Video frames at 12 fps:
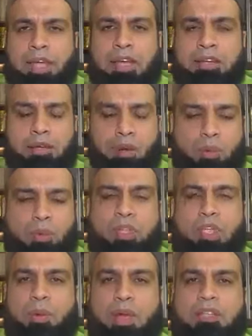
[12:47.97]
And the
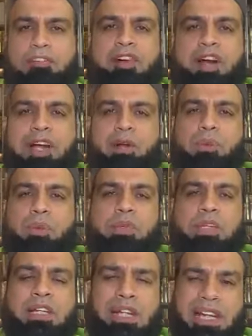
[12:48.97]
only way the fire will
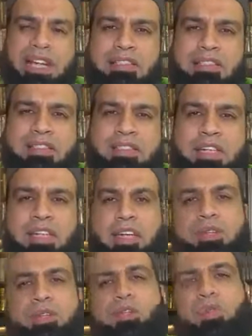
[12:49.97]
be cleansed
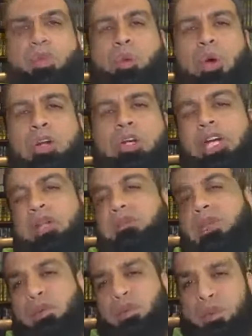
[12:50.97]
is through water and
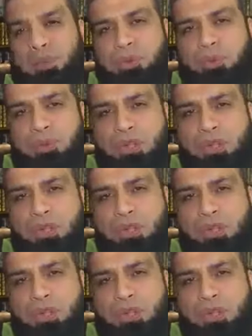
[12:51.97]
make wudu.